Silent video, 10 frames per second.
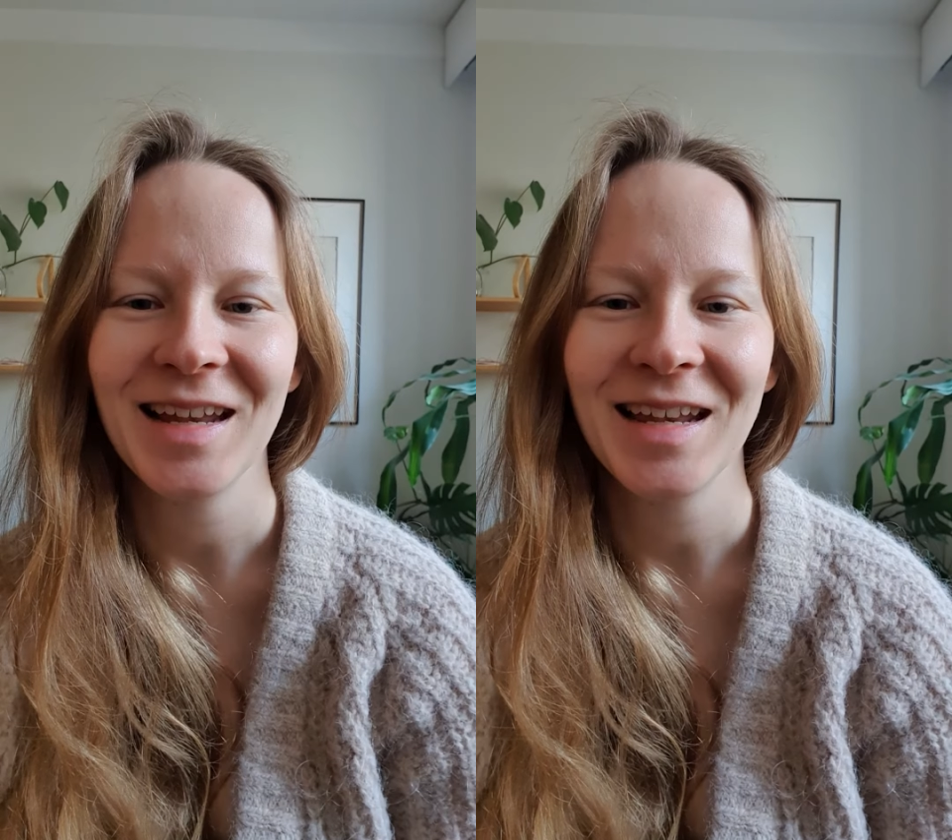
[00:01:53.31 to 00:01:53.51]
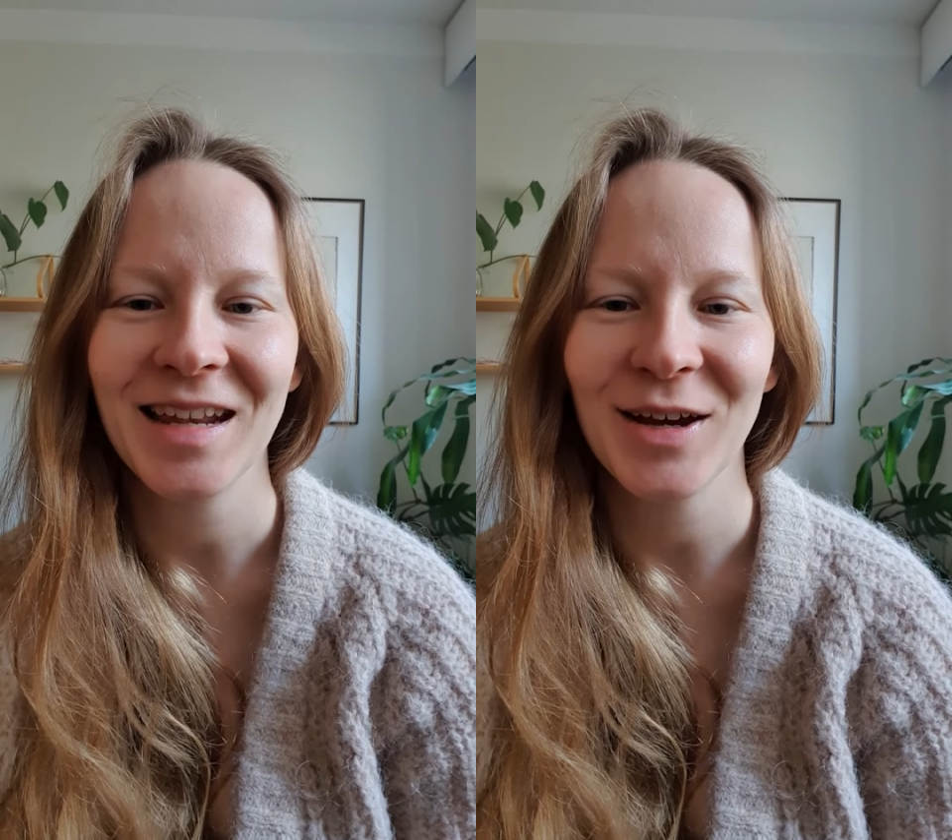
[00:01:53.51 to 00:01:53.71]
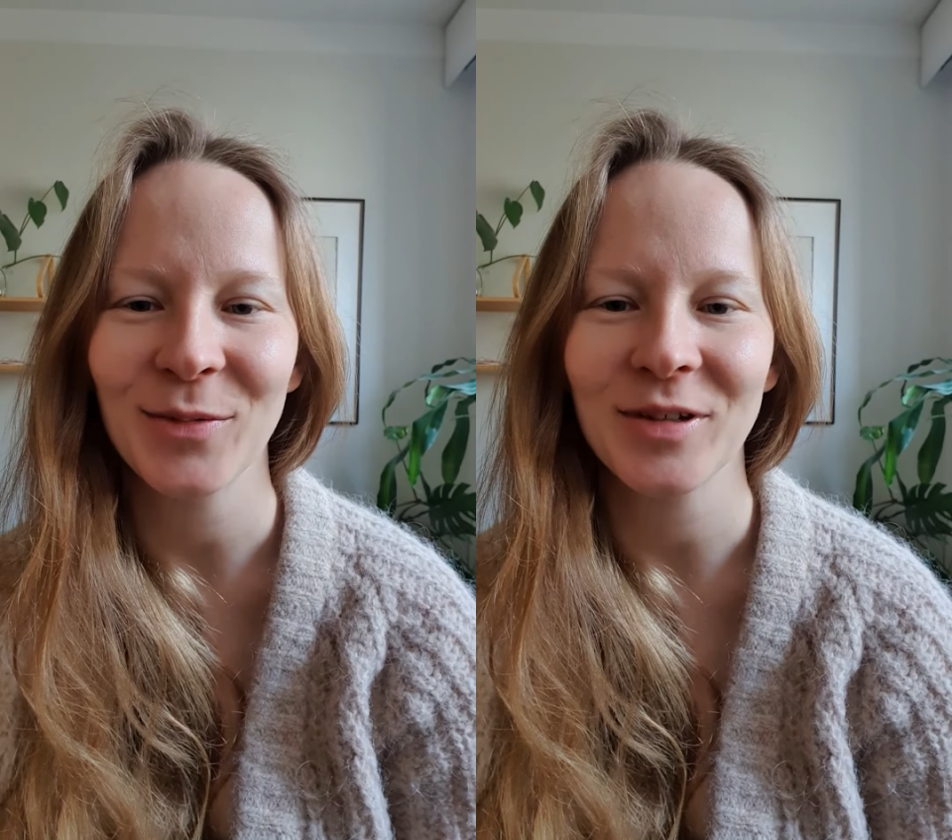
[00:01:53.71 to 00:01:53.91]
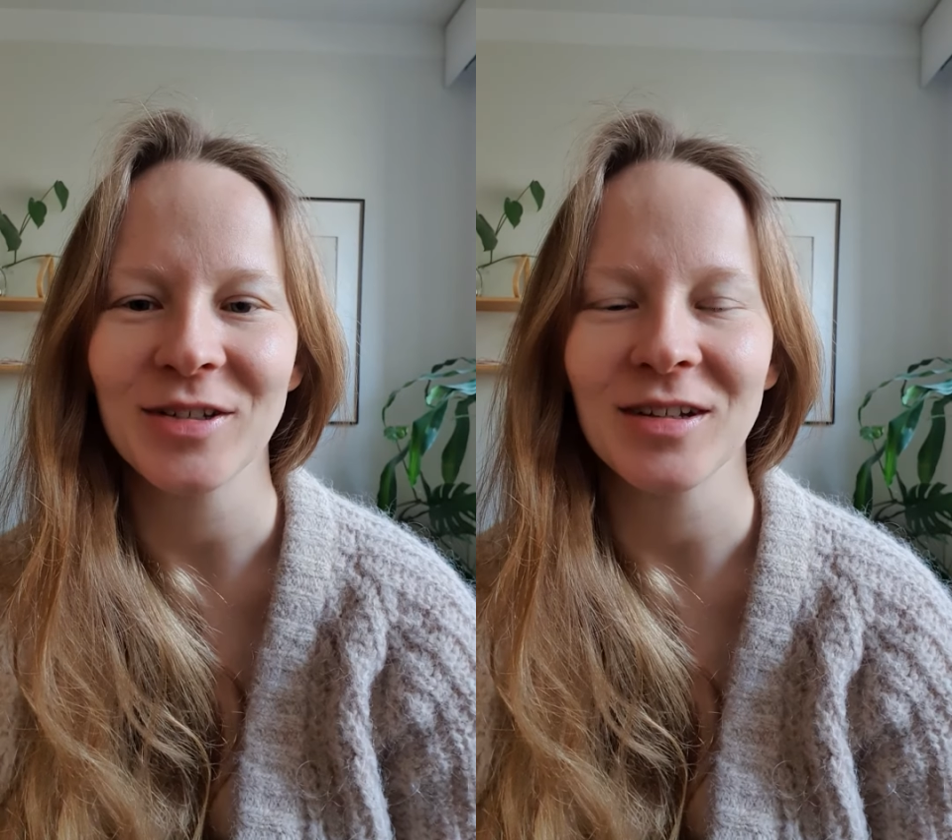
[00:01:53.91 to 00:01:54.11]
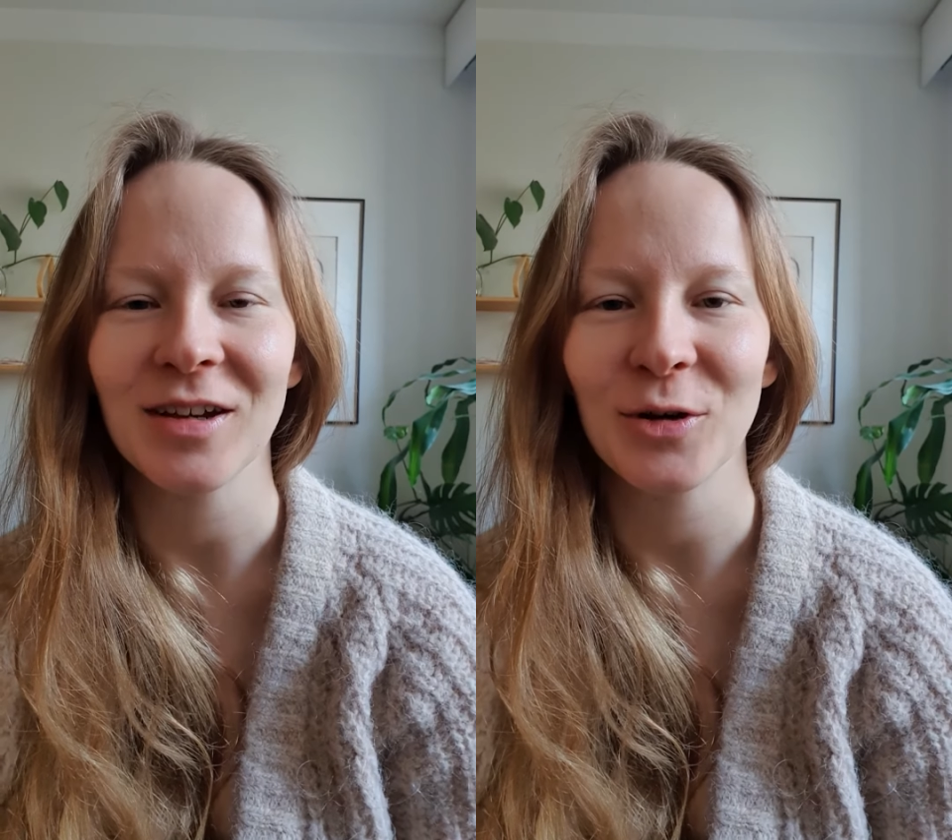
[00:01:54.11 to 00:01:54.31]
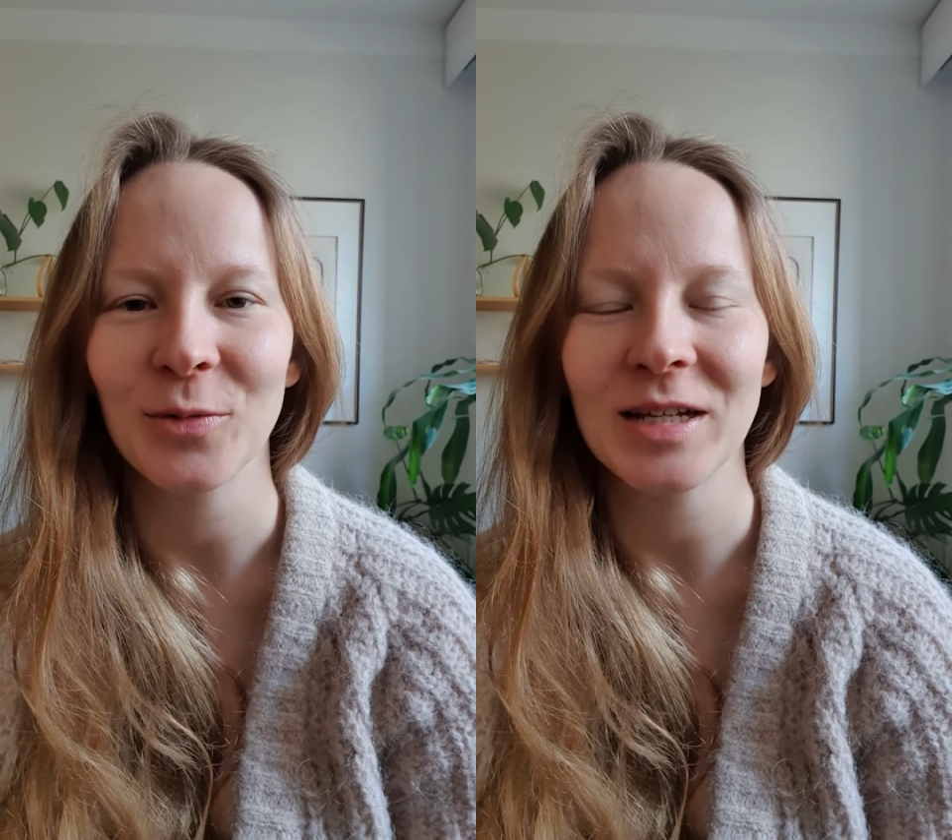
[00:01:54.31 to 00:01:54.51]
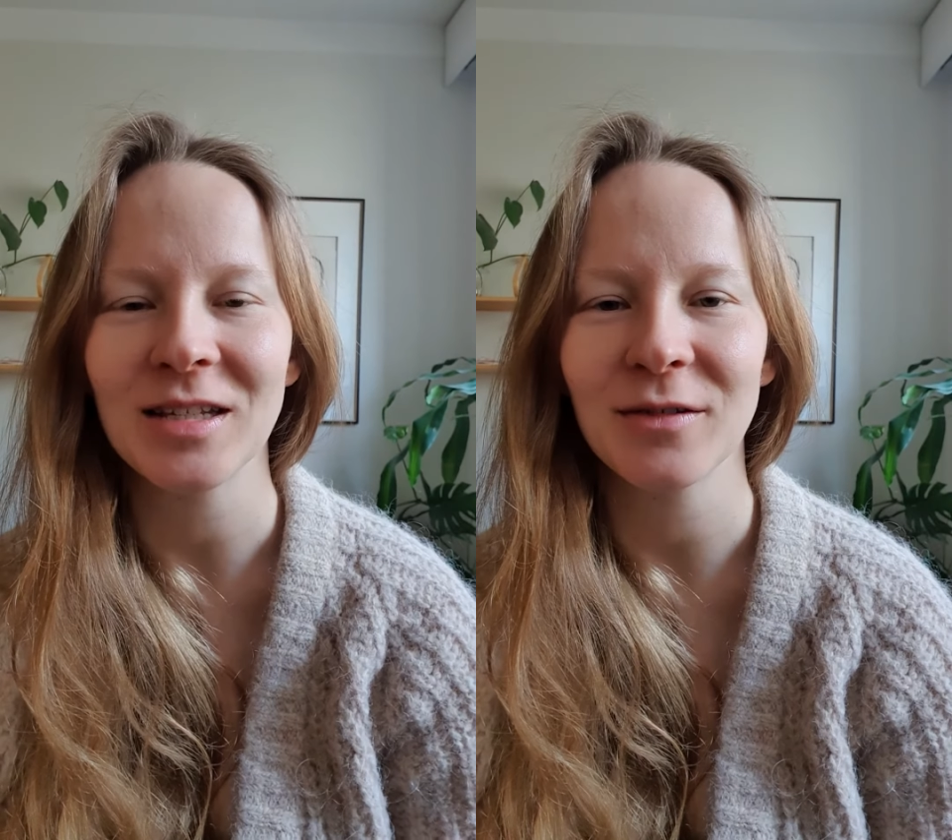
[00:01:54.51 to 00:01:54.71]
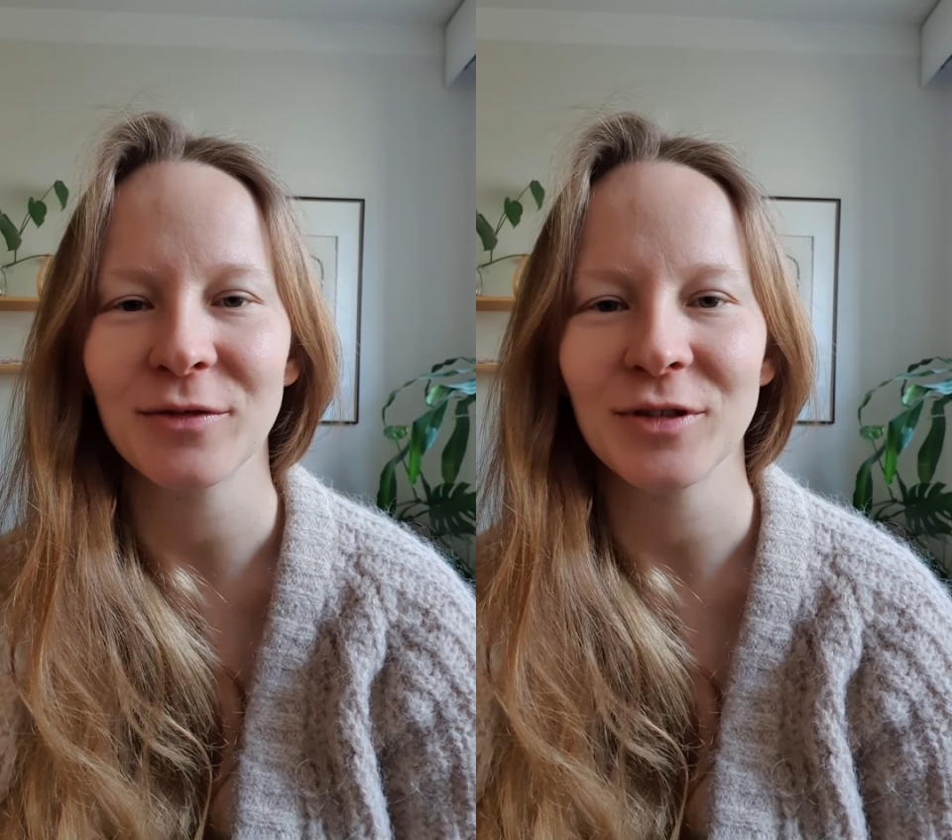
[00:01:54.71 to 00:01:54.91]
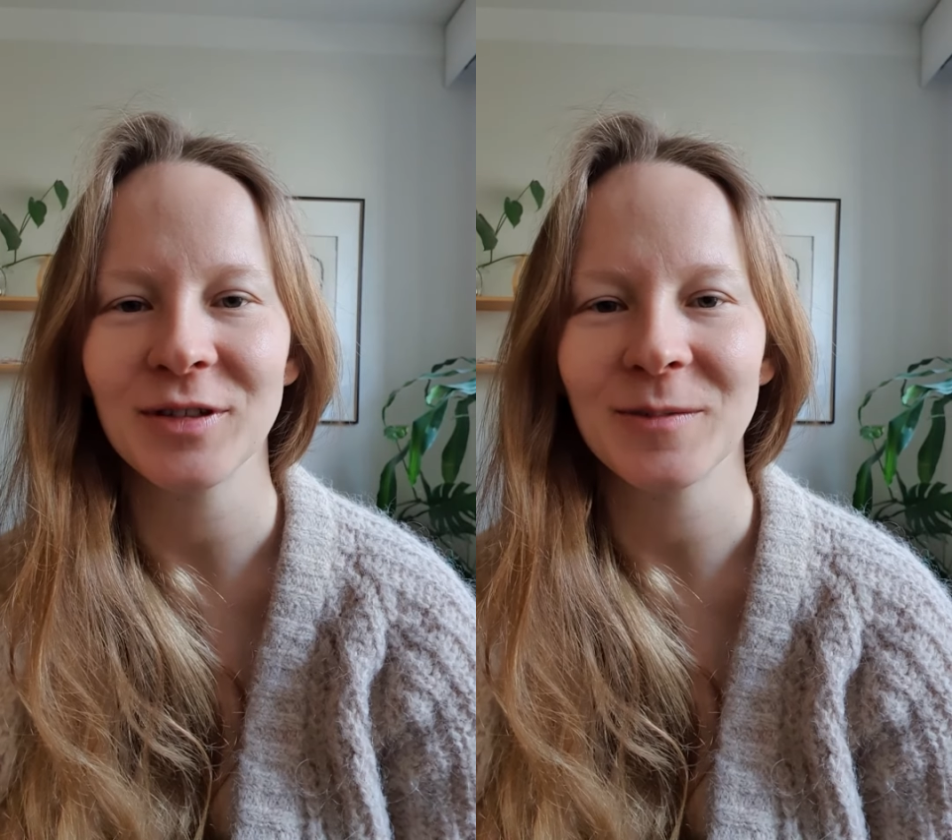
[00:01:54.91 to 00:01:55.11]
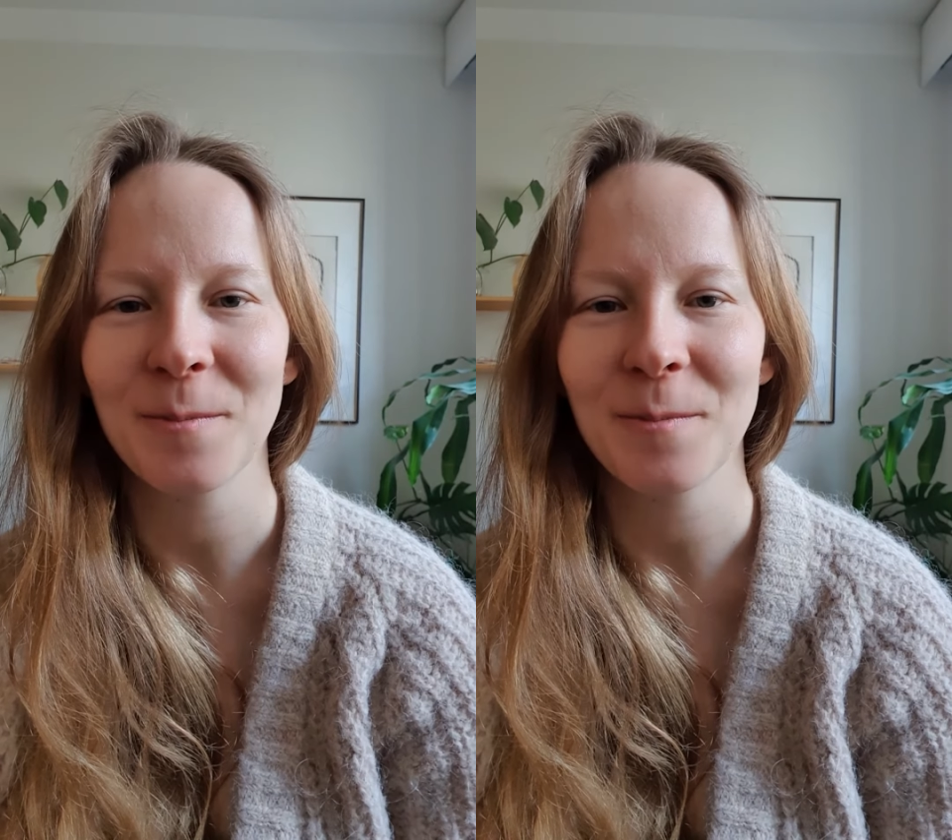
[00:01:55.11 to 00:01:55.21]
now because I always suffered